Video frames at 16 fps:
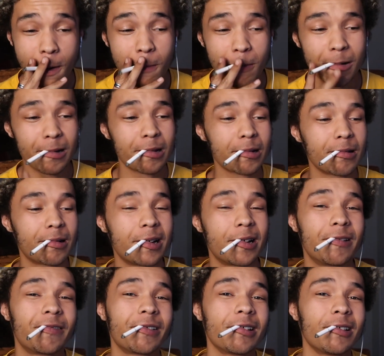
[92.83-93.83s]
But sure,
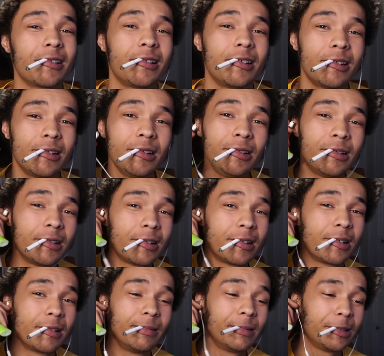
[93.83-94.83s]
without further ado,
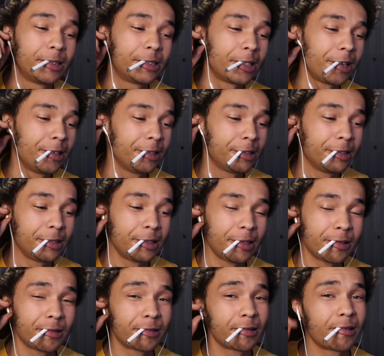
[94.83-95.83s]
I don't want to chat niggas'
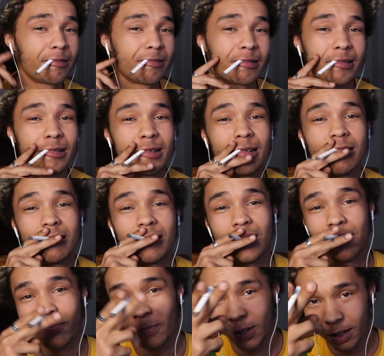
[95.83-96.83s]
ears off or
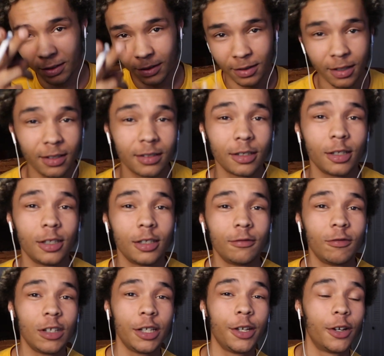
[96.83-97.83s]
nothing. Let's get into this
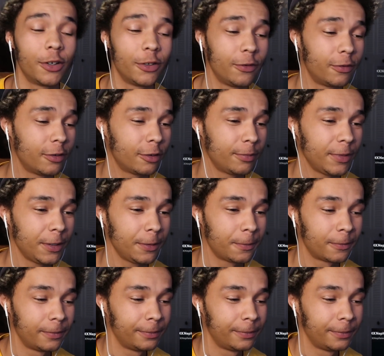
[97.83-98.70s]
video, you feel me?